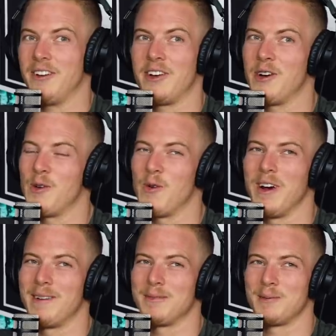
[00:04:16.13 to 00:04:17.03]
Yeah, I don't know
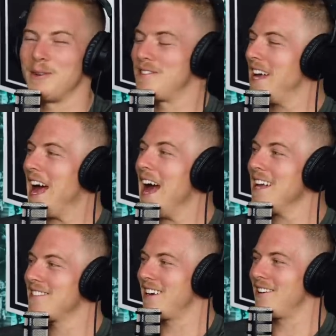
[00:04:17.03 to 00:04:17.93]
what I'm supposed to
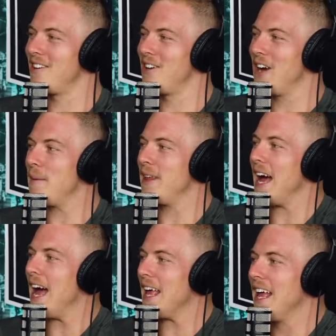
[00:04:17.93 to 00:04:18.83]
ask. I don't know. I mean,
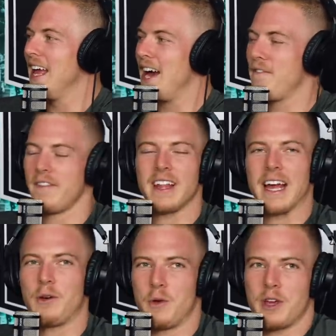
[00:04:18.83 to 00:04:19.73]
I, I feel like I,